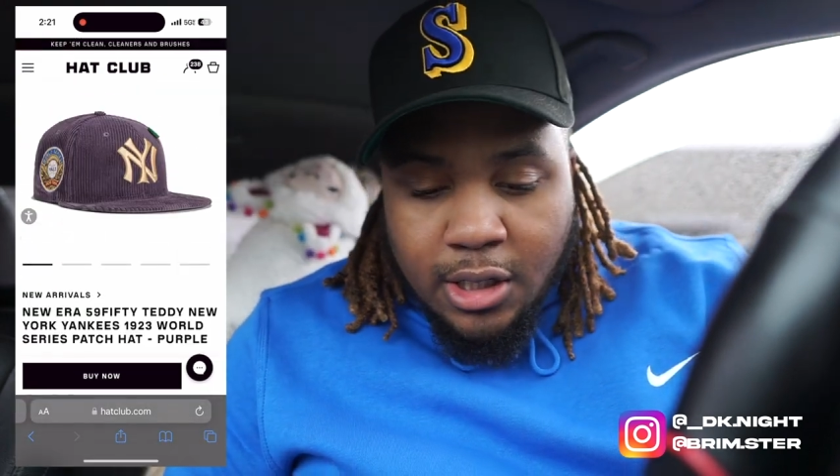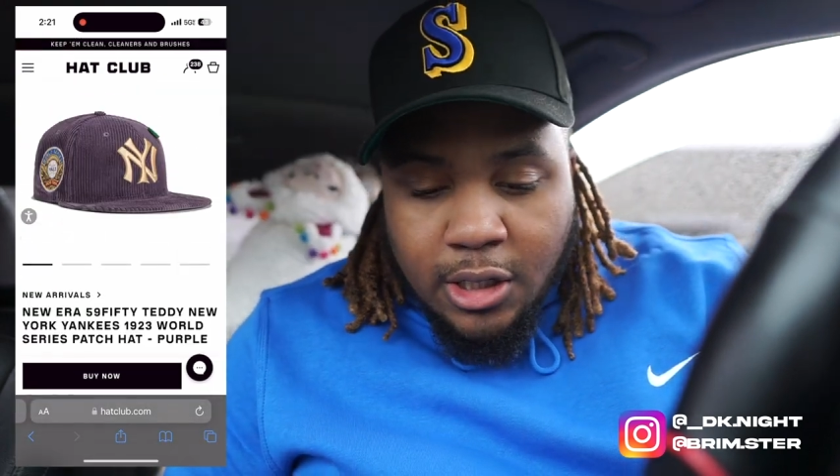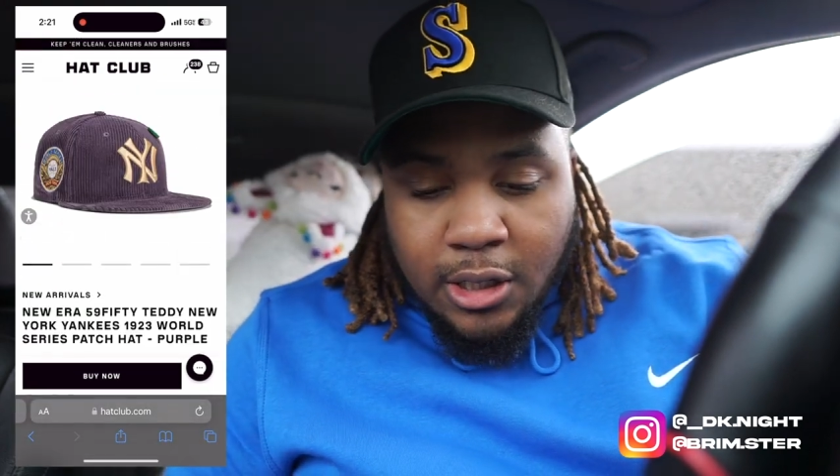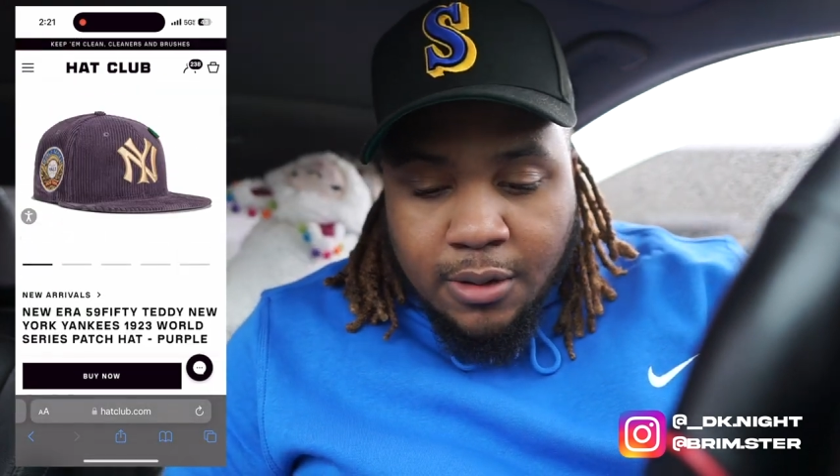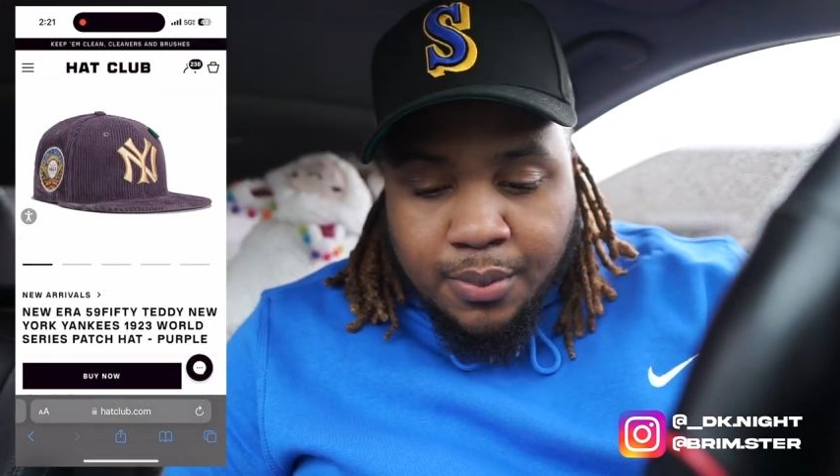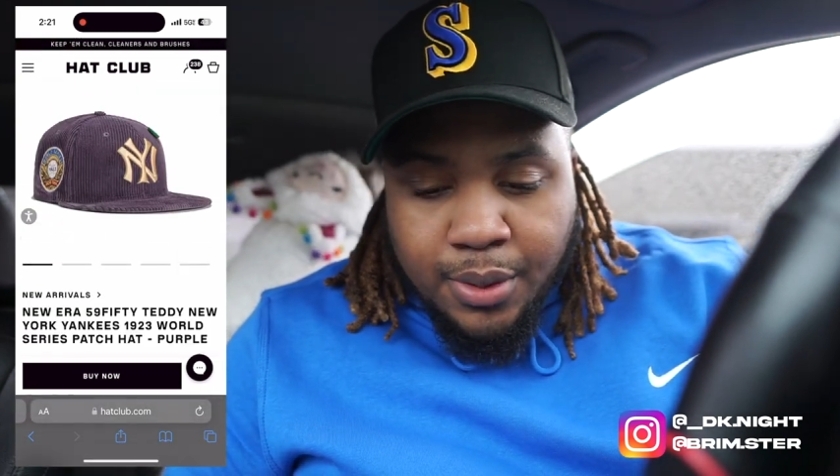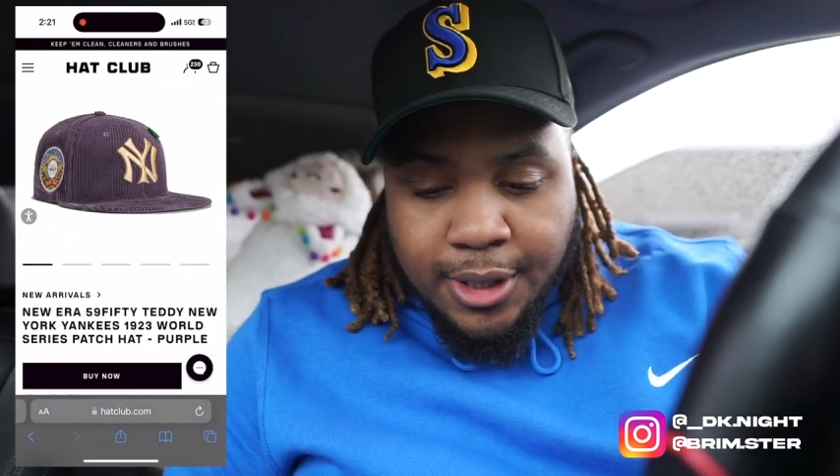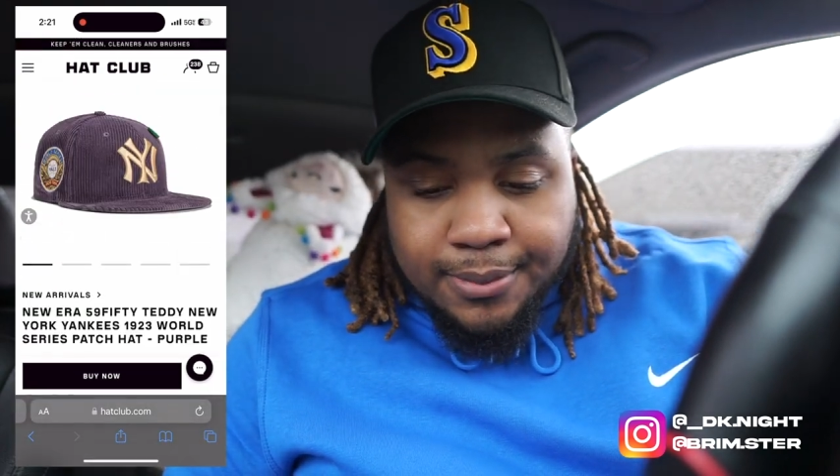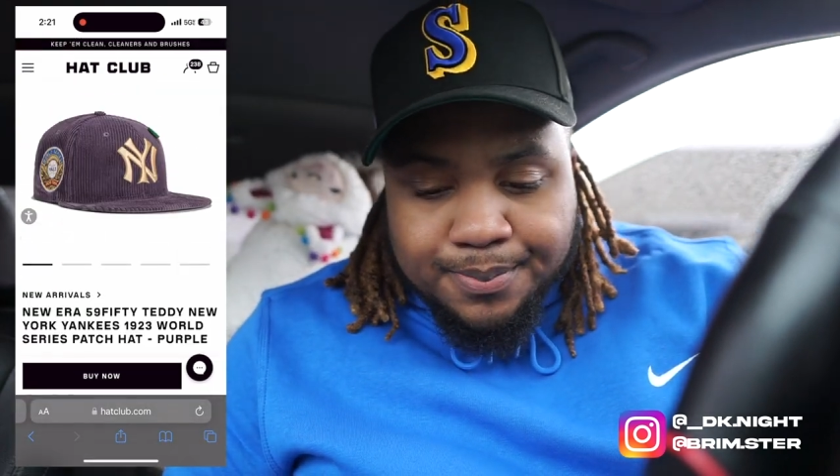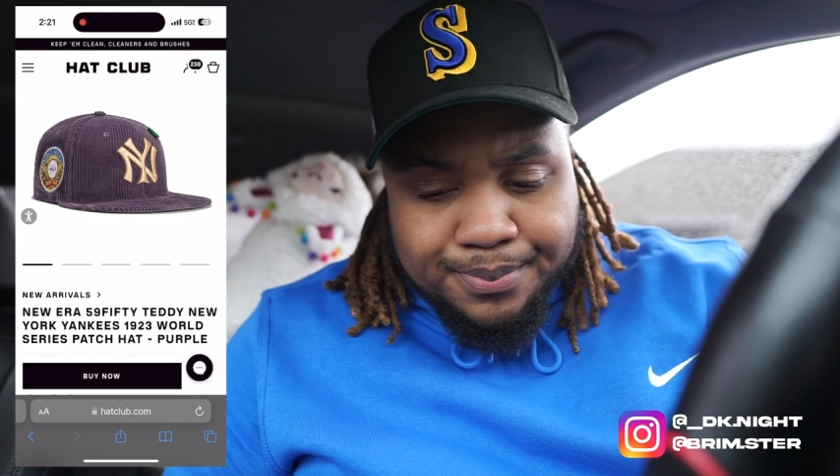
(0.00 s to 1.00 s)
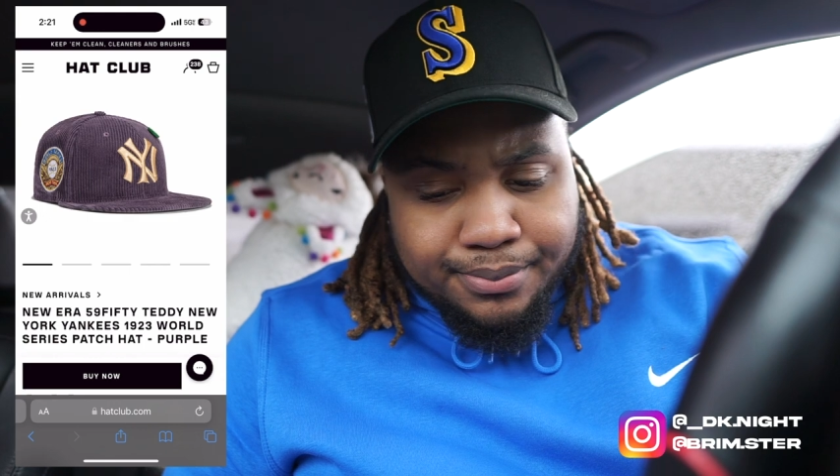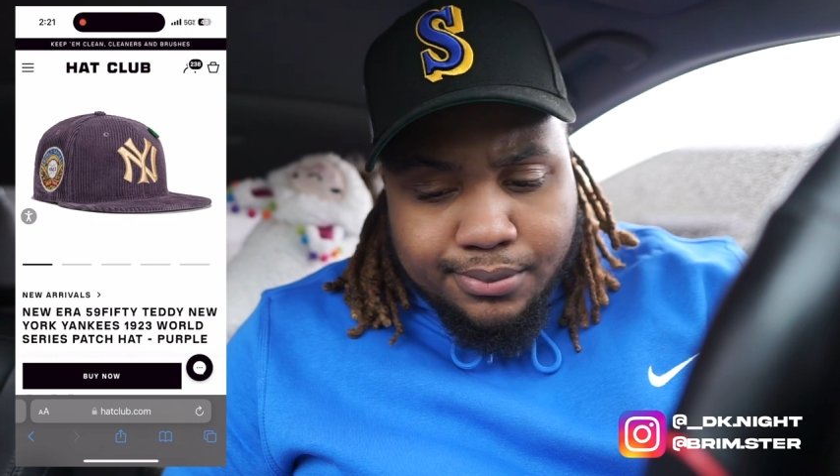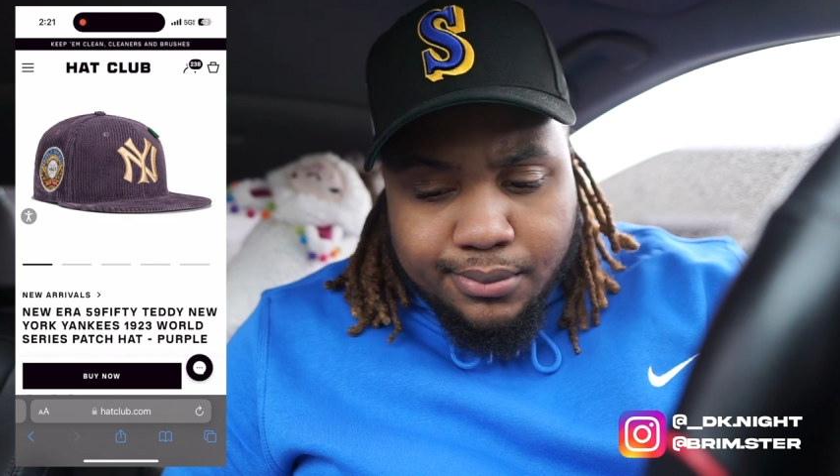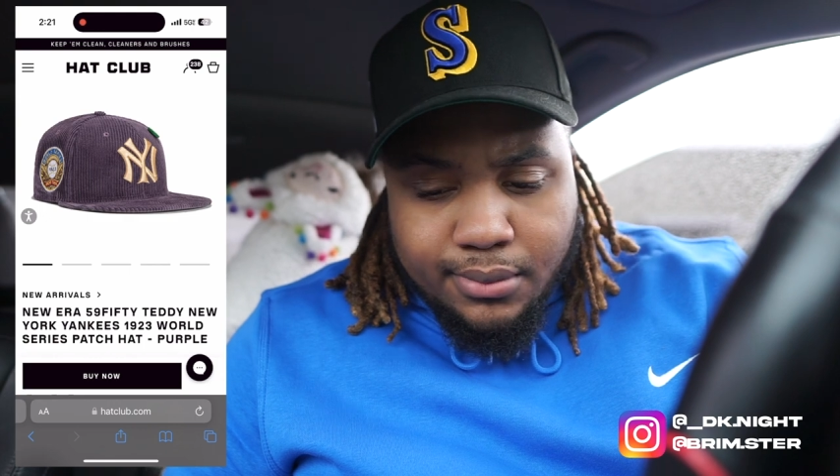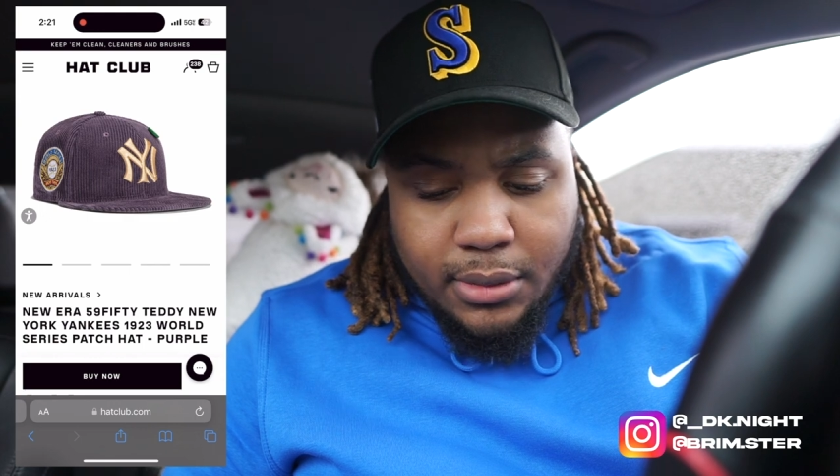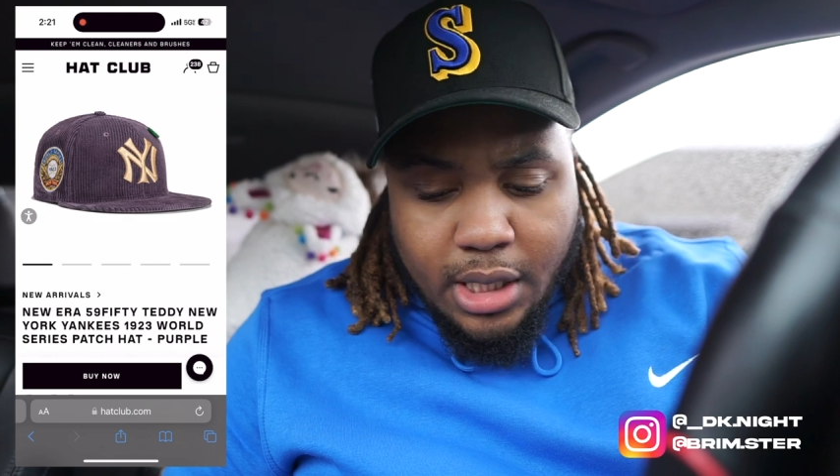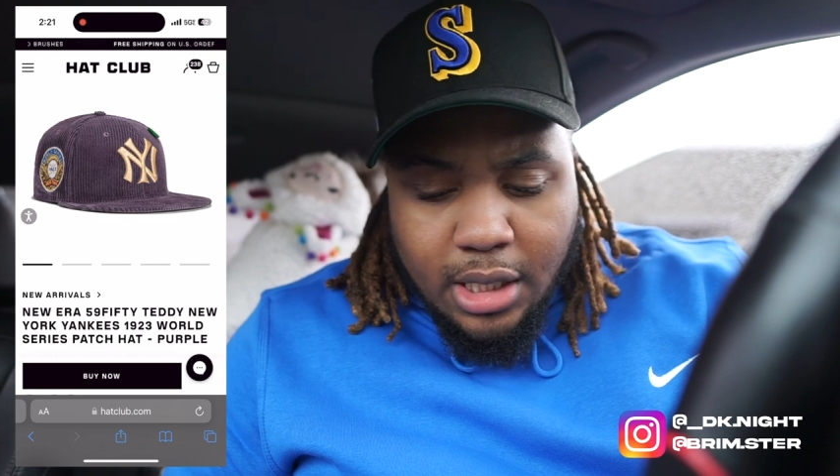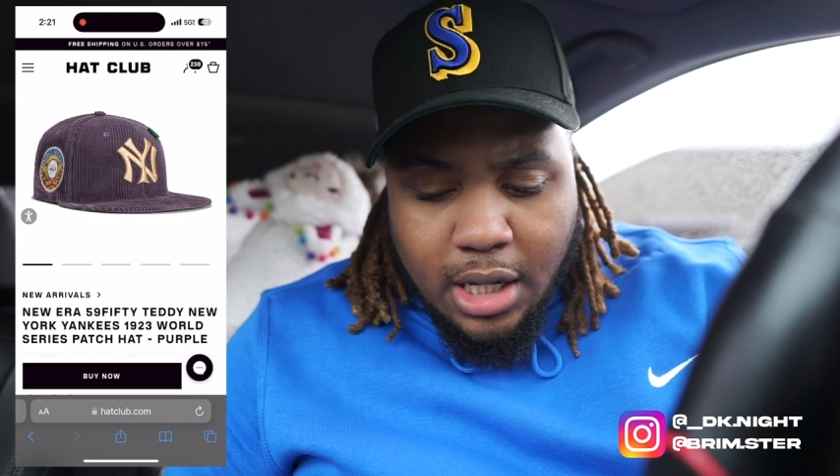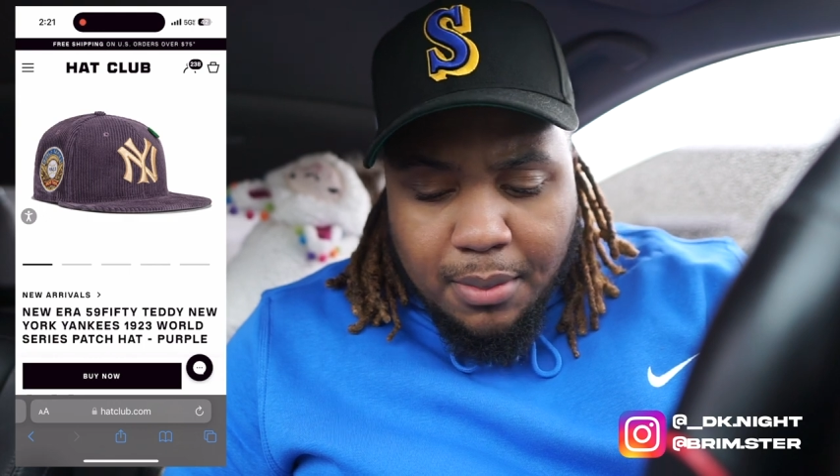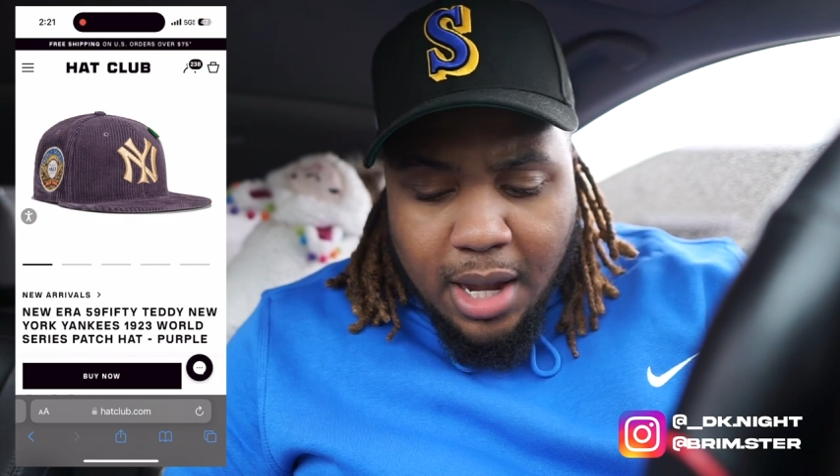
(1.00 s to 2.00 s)
Um, but
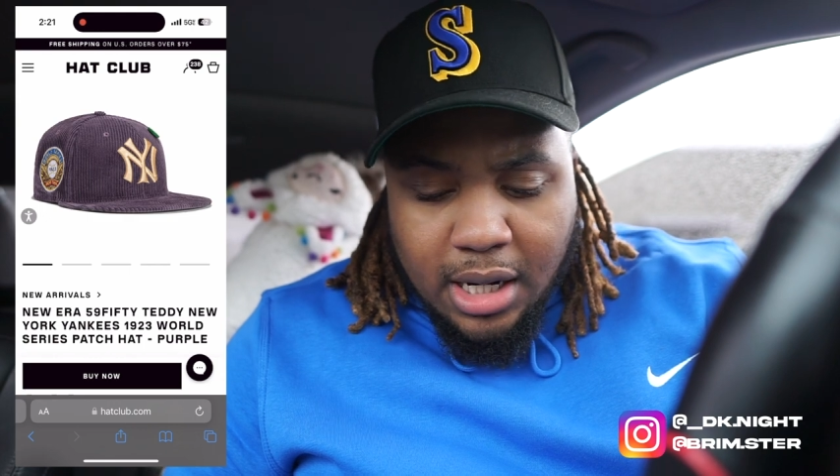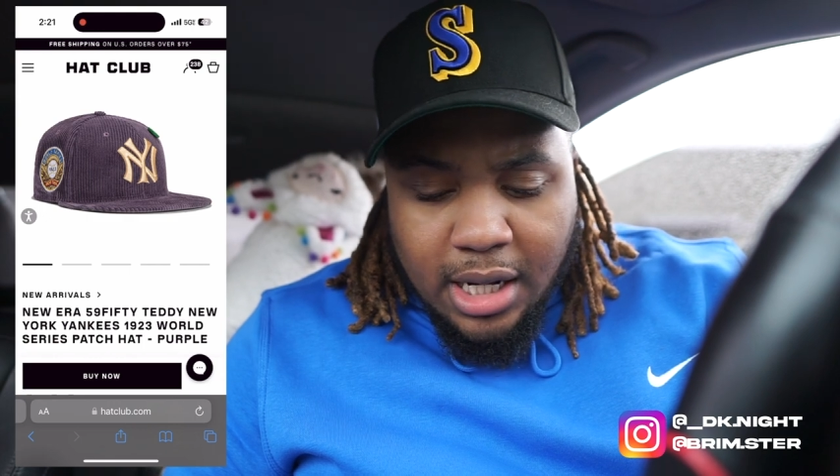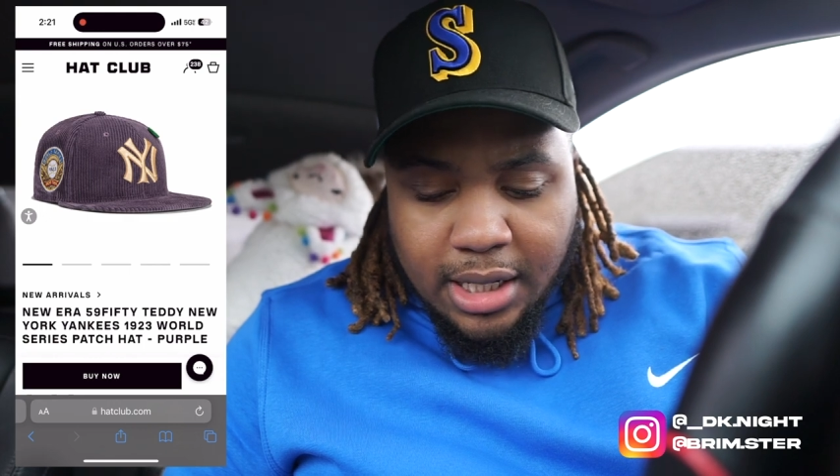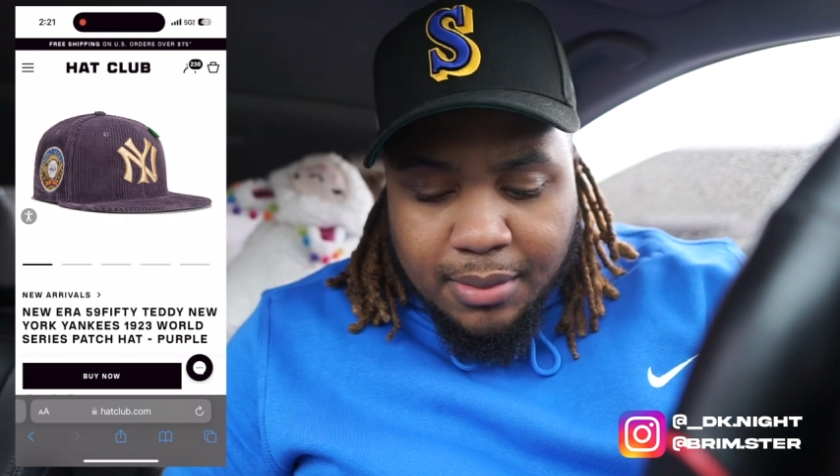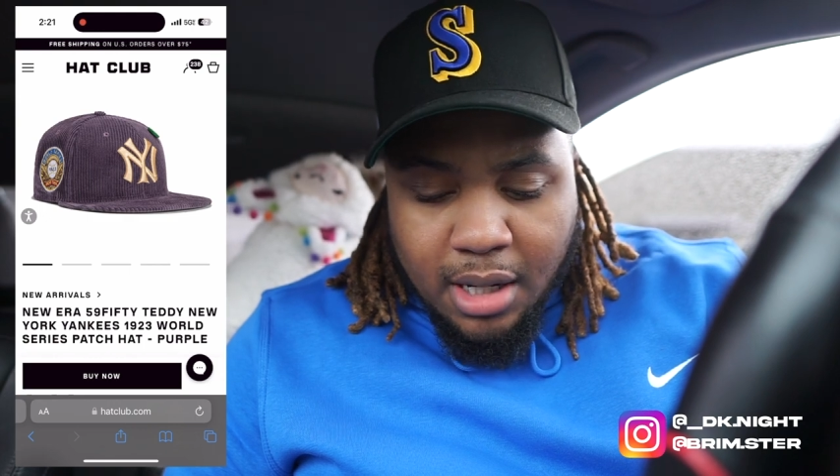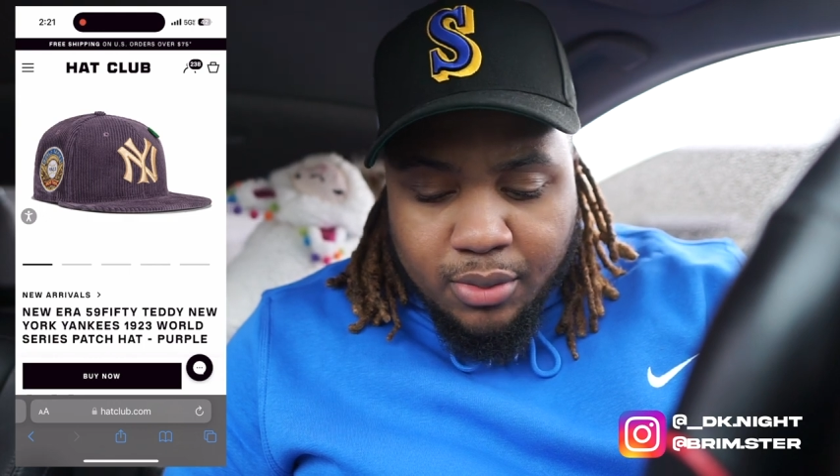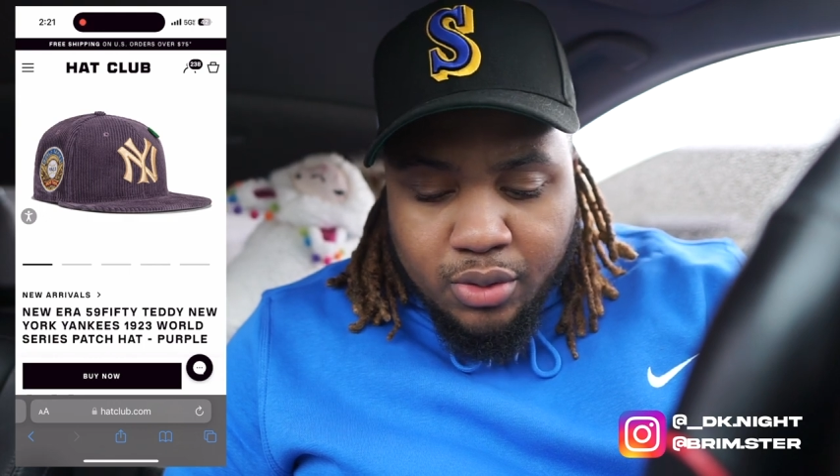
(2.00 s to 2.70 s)
yeah, man, I like it, man.